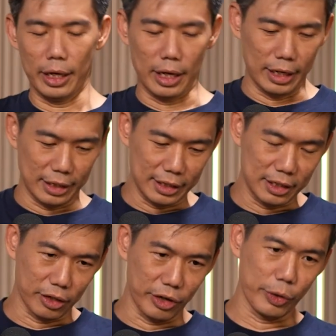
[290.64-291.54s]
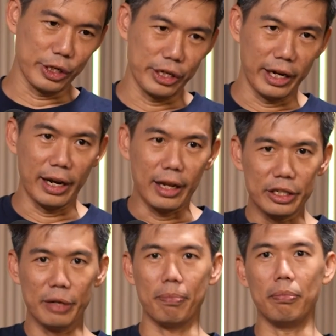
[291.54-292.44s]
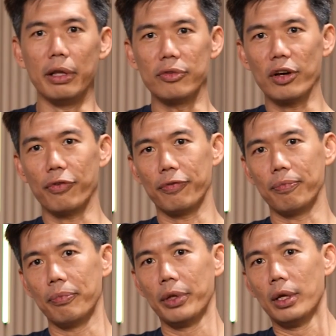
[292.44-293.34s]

Yeah, that's a great question. And actually, it's off.